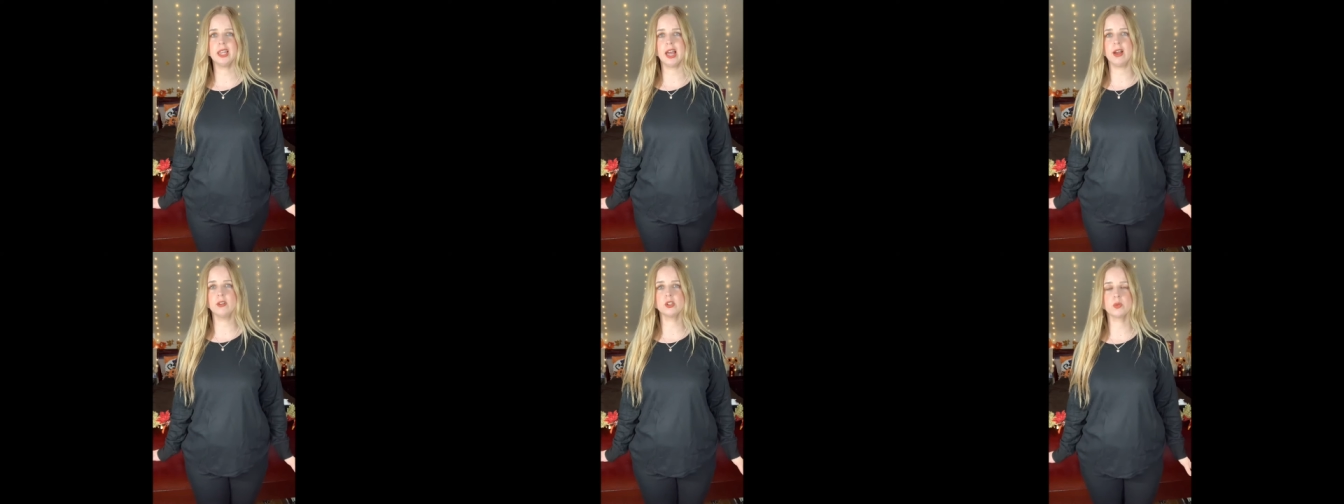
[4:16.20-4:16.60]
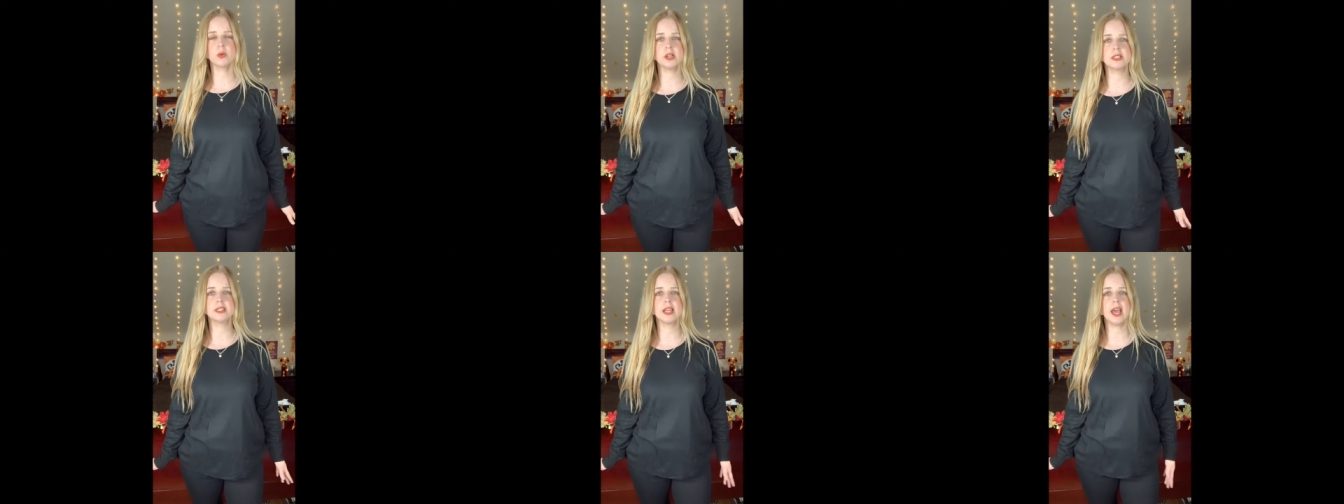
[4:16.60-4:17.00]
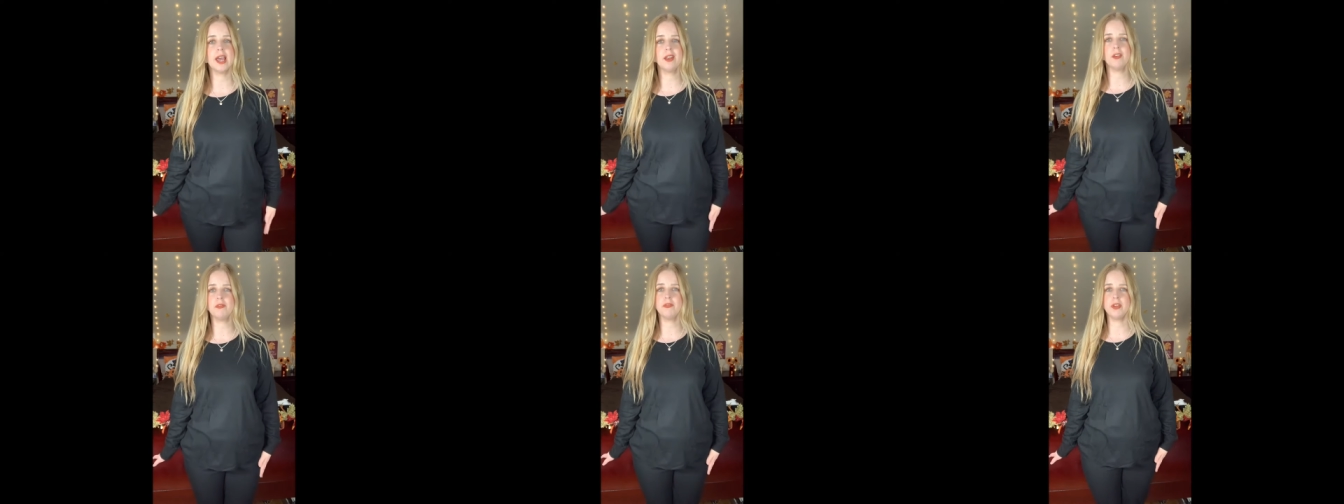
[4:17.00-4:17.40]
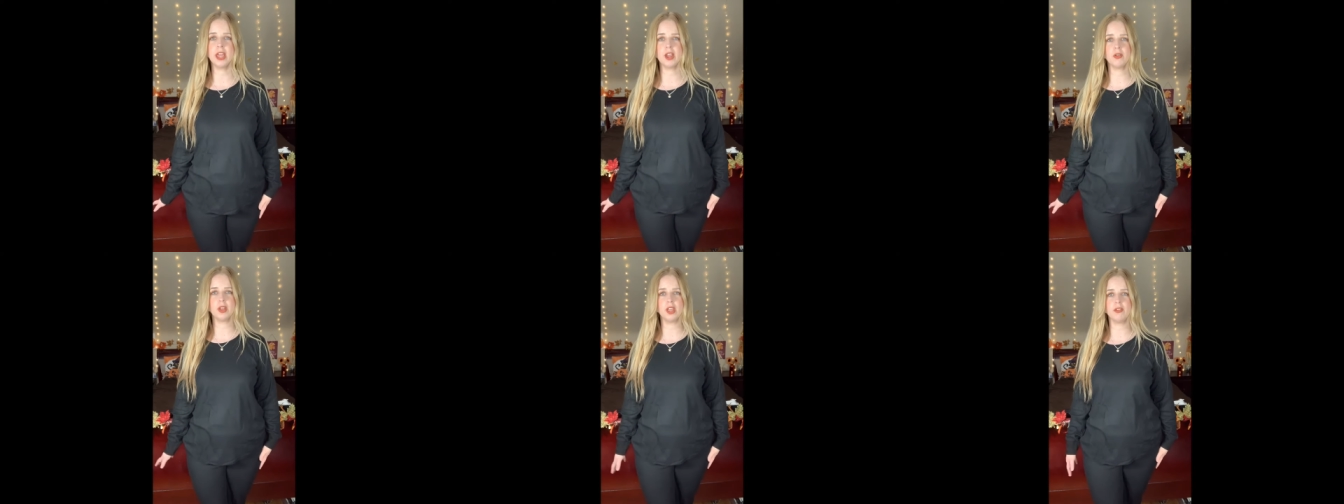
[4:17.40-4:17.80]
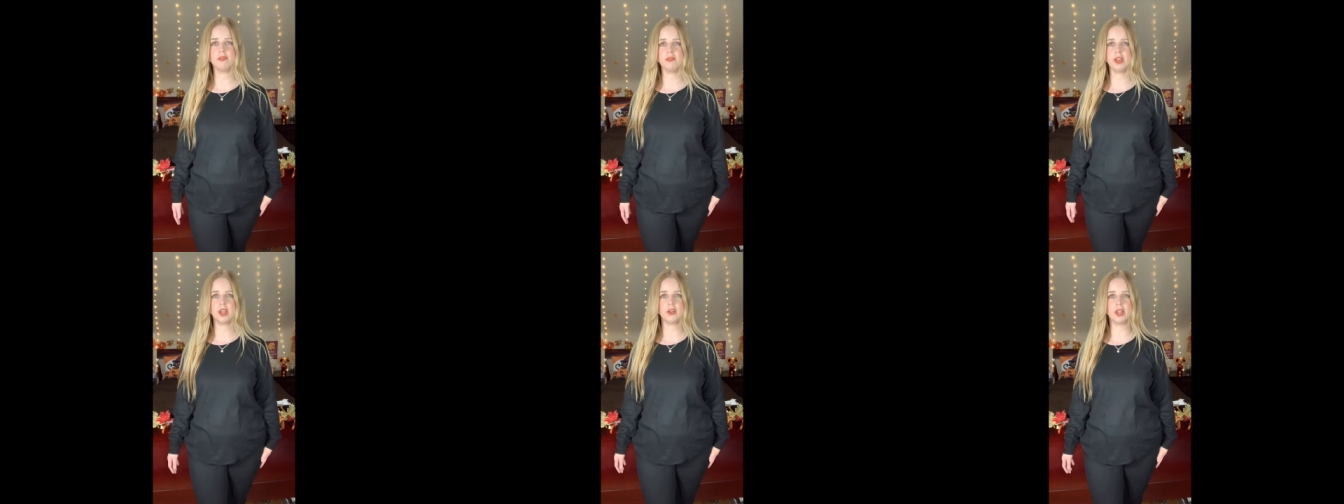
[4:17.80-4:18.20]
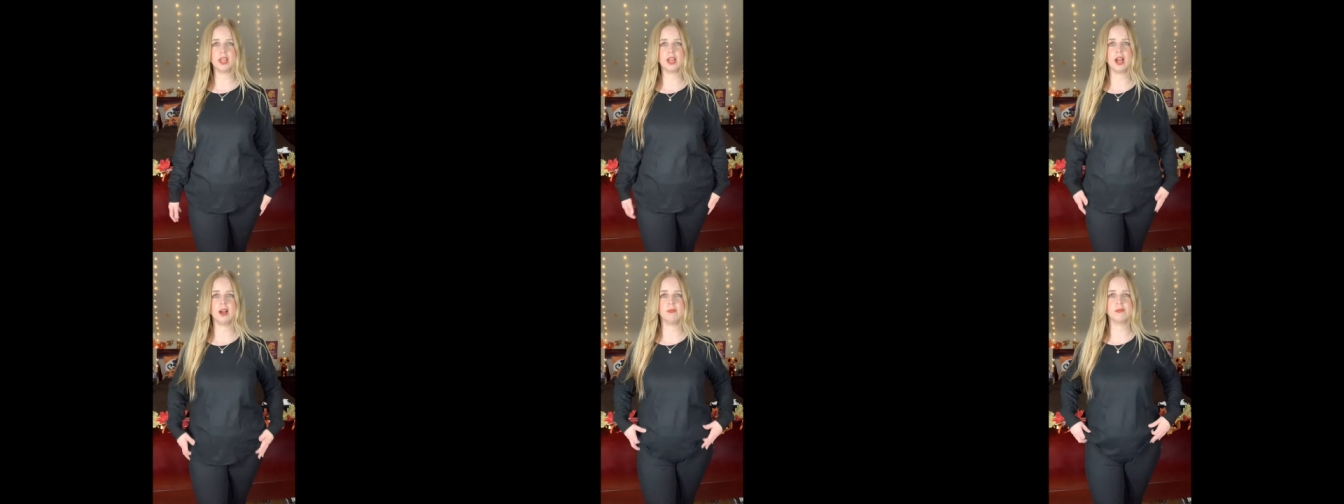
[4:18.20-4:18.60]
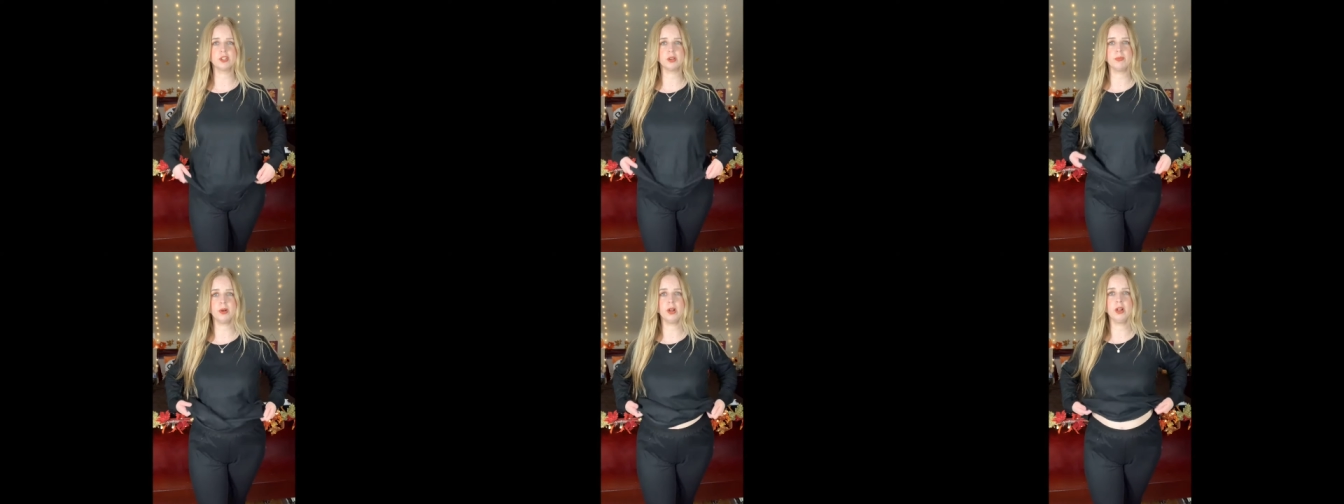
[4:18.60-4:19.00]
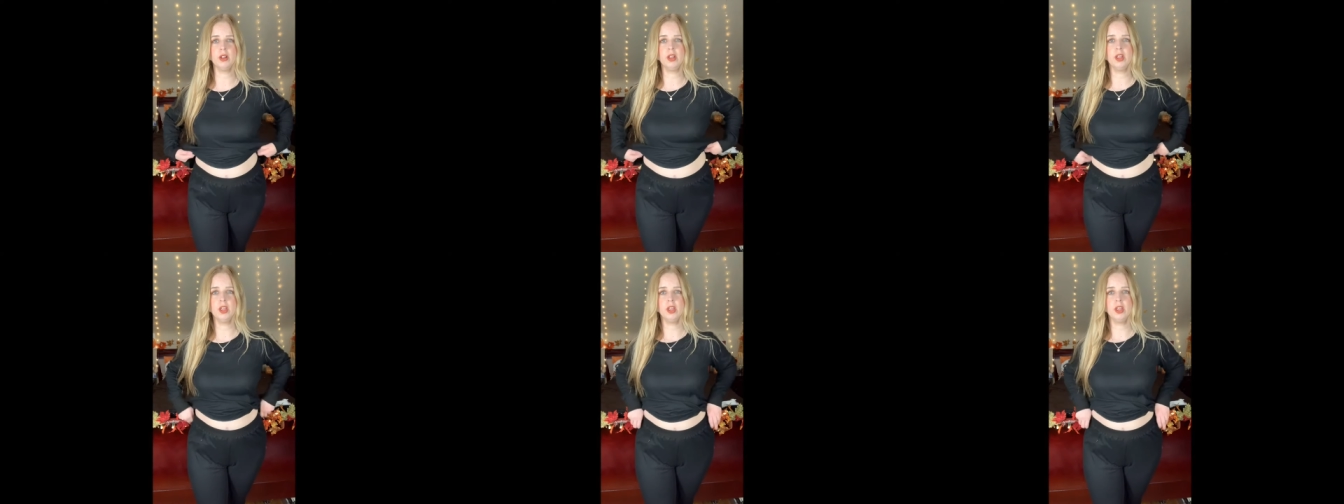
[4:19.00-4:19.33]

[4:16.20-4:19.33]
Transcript: loungewear set. Very, very comfortable.